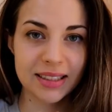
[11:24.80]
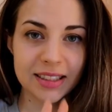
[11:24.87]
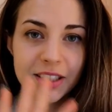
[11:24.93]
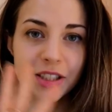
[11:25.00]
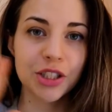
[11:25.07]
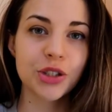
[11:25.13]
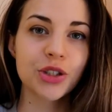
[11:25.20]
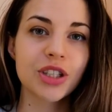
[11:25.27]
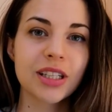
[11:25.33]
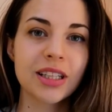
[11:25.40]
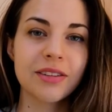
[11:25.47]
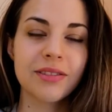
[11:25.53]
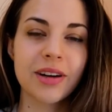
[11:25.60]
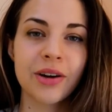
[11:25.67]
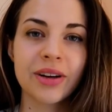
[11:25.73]
This is
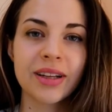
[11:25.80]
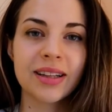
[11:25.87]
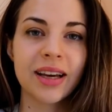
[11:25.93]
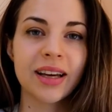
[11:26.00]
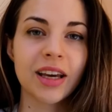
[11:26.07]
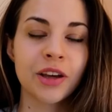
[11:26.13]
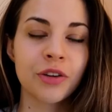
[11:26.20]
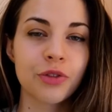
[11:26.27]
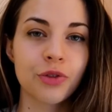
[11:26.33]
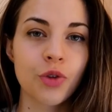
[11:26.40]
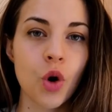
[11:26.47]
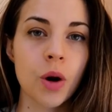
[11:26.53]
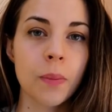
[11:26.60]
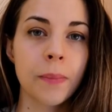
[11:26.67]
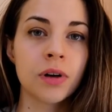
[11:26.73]
usually very like
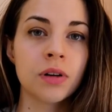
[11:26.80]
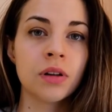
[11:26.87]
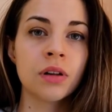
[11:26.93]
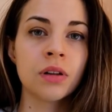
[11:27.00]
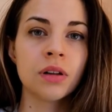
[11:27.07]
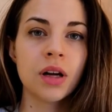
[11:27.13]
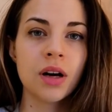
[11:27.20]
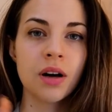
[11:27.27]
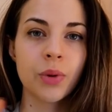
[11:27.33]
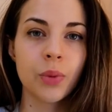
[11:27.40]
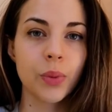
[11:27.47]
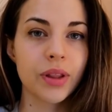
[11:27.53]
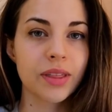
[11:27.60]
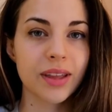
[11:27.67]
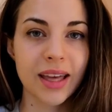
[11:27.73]
informal
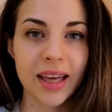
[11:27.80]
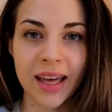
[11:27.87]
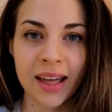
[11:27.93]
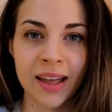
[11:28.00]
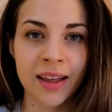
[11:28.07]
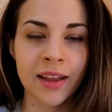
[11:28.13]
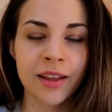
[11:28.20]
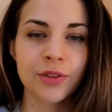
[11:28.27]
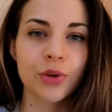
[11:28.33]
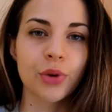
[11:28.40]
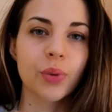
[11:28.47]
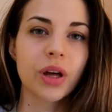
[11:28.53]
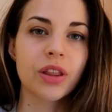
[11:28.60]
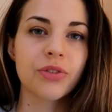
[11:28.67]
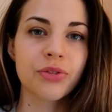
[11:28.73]
with kids
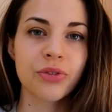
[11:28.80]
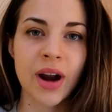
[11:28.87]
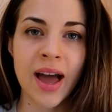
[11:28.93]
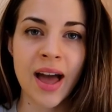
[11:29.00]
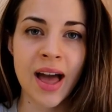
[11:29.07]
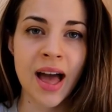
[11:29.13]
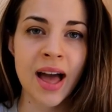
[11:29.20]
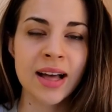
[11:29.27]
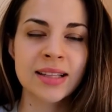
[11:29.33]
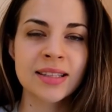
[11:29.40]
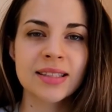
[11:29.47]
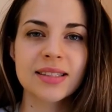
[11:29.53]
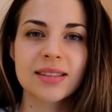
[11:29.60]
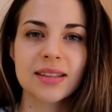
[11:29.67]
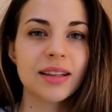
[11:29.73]
or with
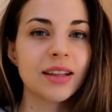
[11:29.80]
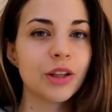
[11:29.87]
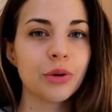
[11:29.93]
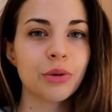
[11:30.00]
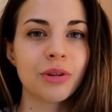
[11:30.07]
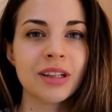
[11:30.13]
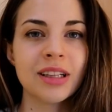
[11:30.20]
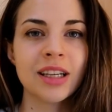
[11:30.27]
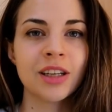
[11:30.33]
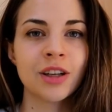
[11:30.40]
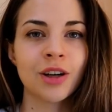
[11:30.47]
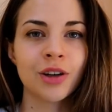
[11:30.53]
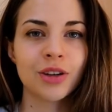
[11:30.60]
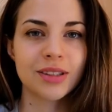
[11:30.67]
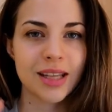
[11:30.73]
friends. You really
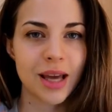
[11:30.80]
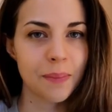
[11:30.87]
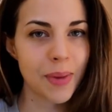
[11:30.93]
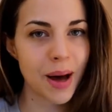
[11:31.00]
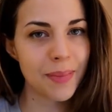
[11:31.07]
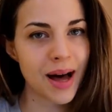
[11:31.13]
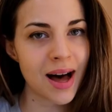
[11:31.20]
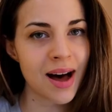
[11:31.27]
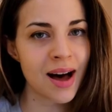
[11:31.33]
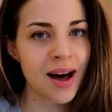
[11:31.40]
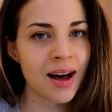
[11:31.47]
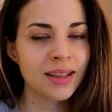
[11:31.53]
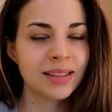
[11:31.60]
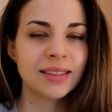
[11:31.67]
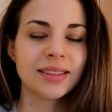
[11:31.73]
know, you say
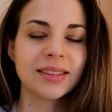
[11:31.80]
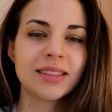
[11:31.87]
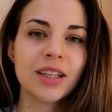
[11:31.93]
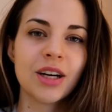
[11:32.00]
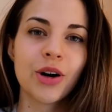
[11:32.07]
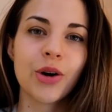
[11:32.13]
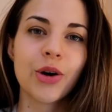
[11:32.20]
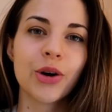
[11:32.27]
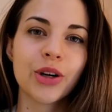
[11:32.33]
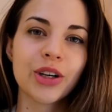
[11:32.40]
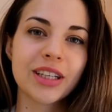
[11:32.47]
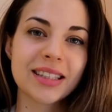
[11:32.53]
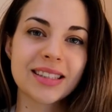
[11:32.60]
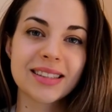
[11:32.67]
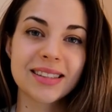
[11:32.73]
papa. Or
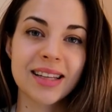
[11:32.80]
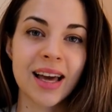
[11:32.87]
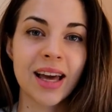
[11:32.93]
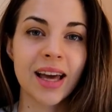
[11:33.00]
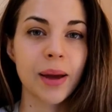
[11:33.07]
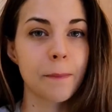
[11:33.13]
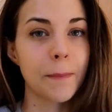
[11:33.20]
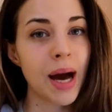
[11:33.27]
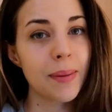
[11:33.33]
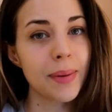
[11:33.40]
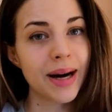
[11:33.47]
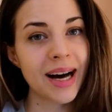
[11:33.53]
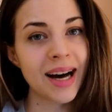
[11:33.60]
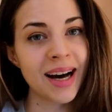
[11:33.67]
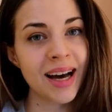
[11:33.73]
you can say
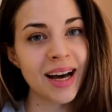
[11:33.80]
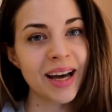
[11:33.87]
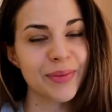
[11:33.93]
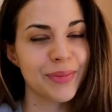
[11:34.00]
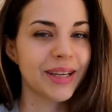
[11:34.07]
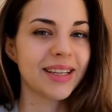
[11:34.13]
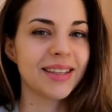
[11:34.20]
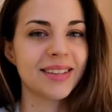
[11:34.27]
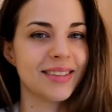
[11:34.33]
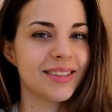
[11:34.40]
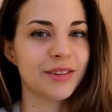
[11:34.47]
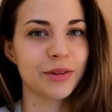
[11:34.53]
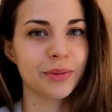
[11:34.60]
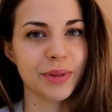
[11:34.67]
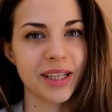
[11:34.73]
bye-bye, because
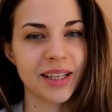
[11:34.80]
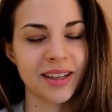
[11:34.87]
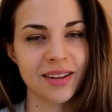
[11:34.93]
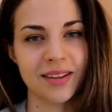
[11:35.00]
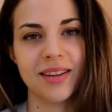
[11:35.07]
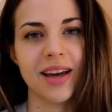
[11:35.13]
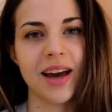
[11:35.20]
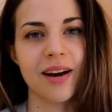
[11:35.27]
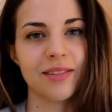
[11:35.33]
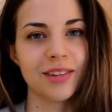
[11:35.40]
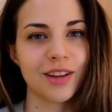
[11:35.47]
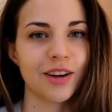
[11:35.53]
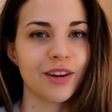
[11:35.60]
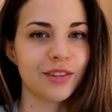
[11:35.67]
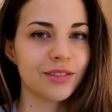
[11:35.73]
in Romania they
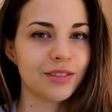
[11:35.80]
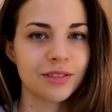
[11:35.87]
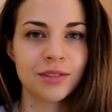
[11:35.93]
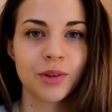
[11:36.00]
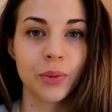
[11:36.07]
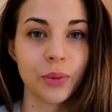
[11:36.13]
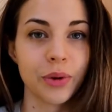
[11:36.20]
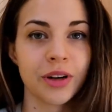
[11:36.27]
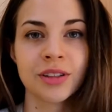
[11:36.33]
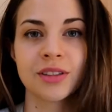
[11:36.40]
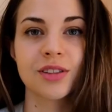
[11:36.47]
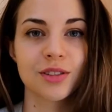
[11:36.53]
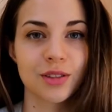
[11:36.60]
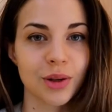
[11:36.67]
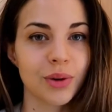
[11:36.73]
have a lot of
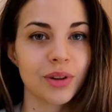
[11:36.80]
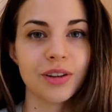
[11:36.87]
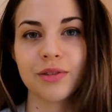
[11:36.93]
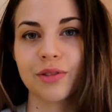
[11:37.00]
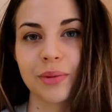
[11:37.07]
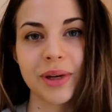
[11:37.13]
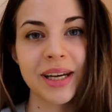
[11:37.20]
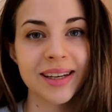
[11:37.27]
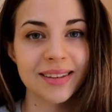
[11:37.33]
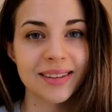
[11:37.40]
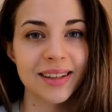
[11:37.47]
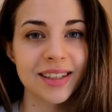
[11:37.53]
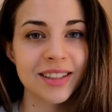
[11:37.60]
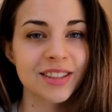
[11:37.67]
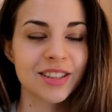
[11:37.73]
words stolen from
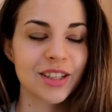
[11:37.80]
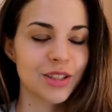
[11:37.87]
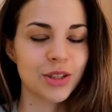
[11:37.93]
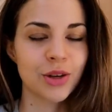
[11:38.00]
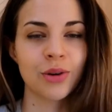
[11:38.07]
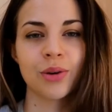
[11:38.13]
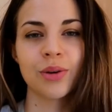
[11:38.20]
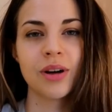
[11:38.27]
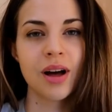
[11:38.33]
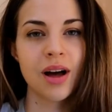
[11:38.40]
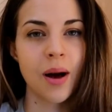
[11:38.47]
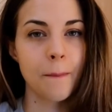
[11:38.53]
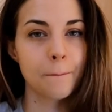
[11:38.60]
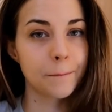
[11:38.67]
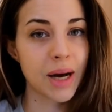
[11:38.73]
English. So
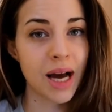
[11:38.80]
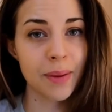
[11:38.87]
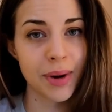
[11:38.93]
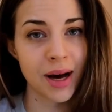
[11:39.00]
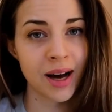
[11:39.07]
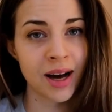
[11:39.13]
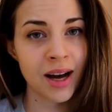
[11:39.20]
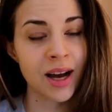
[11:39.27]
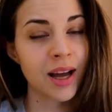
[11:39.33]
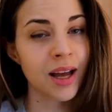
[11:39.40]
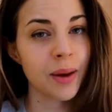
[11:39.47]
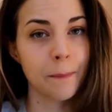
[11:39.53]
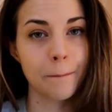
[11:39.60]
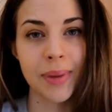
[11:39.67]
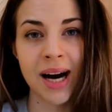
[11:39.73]

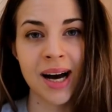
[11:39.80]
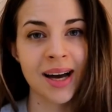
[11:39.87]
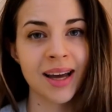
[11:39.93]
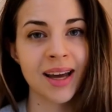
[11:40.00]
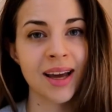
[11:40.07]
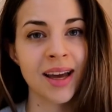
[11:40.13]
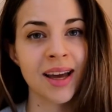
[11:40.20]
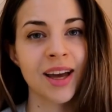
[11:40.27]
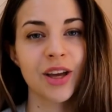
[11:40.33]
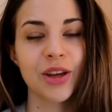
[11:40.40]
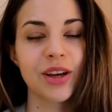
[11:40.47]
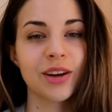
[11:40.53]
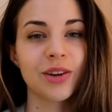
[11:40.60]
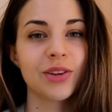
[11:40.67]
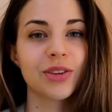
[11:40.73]
bye-bye, bye.
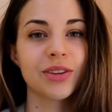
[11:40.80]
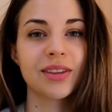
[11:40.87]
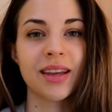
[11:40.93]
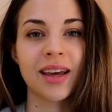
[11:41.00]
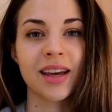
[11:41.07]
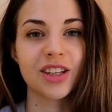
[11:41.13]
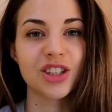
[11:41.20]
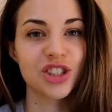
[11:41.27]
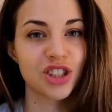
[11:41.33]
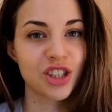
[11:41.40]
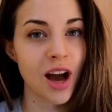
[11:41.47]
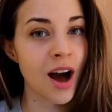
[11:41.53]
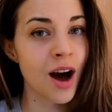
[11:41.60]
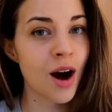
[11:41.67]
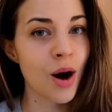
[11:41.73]
You can also say
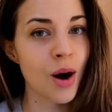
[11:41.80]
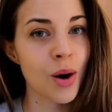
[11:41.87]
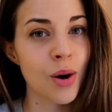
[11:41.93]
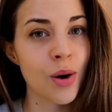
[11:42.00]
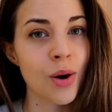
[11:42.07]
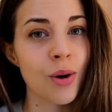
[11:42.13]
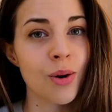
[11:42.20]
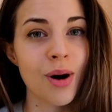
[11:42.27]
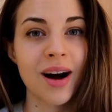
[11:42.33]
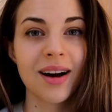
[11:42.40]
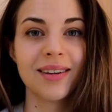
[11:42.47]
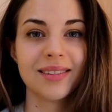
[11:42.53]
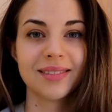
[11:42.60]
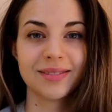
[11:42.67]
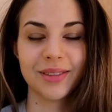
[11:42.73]
ciao,
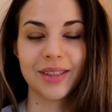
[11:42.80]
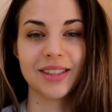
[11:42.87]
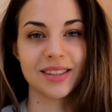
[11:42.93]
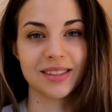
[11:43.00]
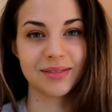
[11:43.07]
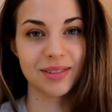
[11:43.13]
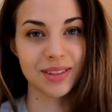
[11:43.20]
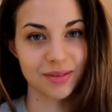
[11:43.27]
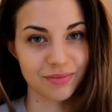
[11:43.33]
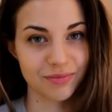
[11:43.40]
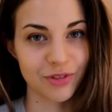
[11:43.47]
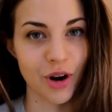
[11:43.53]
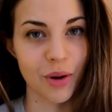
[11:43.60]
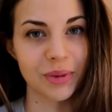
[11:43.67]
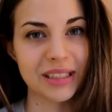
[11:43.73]
which is
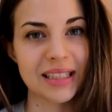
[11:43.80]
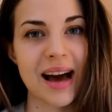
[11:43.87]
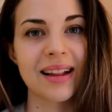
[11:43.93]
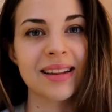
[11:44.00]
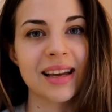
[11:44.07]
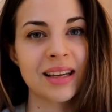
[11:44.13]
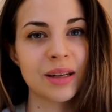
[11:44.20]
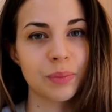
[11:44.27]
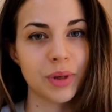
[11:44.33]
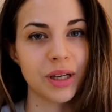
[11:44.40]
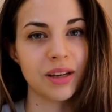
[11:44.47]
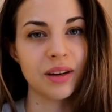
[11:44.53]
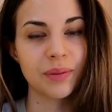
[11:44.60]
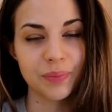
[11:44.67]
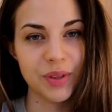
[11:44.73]
from Italian,
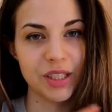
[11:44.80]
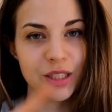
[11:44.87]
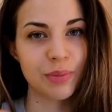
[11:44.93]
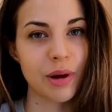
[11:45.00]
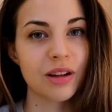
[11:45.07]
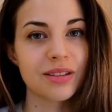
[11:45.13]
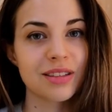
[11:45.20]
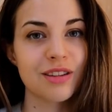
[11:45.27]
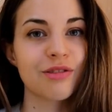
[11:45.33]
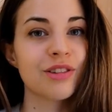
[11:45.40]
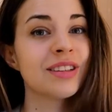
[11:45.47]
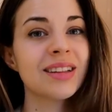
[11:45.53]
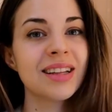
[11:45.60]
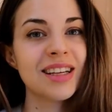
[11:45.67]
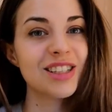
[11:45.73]
but it spells
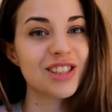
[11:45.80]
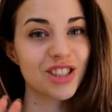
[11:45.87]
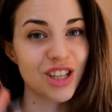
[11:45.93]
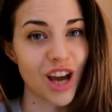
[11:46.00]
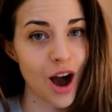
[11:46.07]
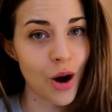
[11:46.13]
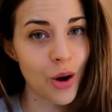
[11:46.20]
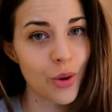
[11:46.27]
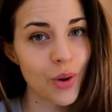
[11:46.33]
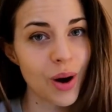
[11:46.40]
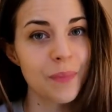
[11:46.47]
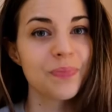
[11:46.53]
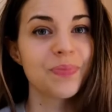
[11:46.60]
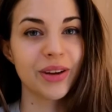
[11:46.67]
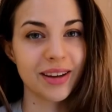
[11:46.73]
differently,
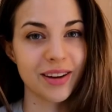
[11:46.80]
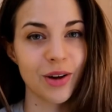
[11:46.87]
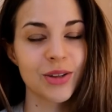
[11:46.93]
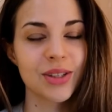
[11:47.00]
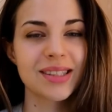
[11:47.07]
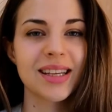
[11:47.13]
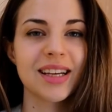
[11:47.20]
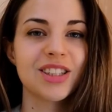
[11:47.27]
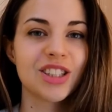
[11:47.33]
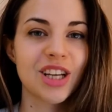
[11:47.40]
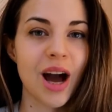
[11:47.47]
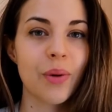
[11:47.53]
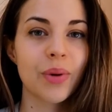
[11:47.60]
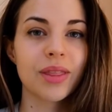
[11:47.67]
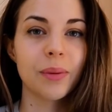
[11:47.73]
ciao. You can also say
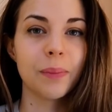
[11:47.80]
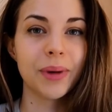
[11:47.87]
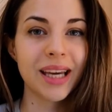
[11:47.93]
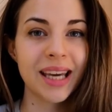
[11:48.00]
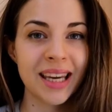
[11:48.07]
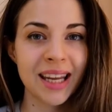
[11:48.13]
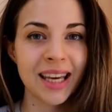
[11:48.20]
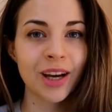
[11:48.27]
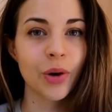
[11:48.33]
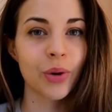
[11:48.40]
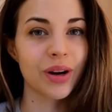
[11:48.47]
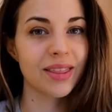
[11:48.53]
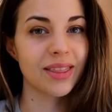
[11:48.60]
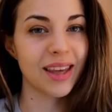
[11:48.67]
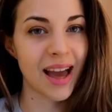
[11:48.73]
ciao in the beginning
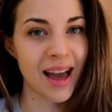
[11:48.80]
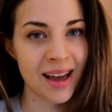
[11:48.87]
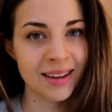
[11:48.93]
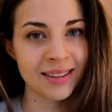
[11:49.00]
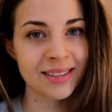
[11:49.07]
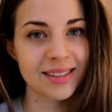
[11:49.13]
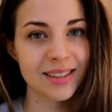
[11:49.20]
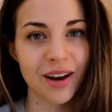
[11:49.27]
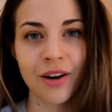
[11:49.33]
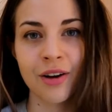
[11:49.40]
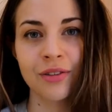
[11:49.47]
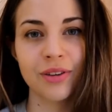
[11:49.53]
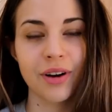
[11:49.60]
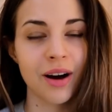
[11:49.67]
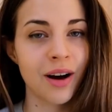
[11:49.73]
or in the end
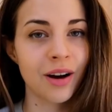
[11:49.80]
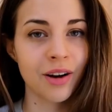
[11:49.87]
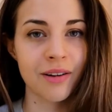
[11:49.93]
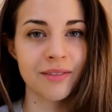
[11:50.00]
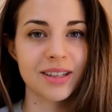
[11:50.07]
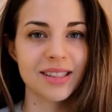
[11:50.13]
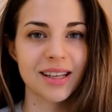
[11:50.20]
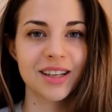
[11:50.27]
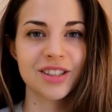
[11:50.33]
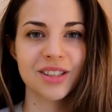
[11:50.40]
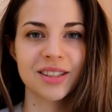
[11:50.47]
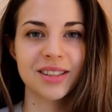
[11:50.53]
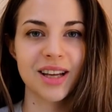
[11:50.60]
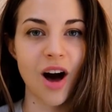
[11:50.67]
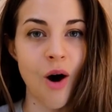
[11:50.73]
of a
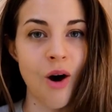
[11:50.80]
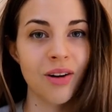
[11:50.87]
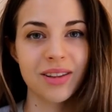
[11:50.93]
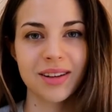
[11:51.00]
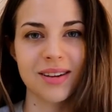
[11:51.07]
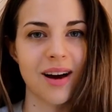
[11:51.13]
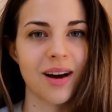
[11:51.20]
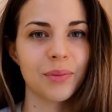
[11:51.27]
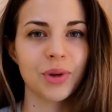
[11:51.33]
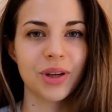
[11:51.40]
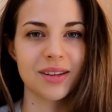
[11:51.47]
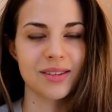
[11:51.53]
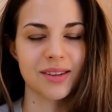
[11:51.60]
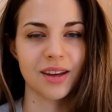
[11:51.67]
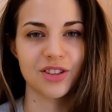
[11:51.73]
conversation. All the time
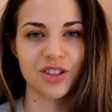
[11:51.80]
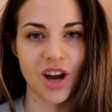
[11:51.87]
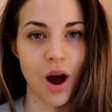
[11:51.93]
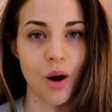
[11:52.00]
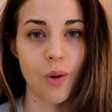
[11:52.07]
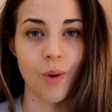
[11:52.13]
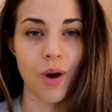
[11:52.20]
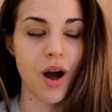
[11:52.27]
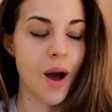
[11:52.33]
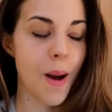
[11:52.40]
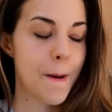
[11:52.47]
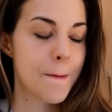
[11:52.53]
you can say ciao.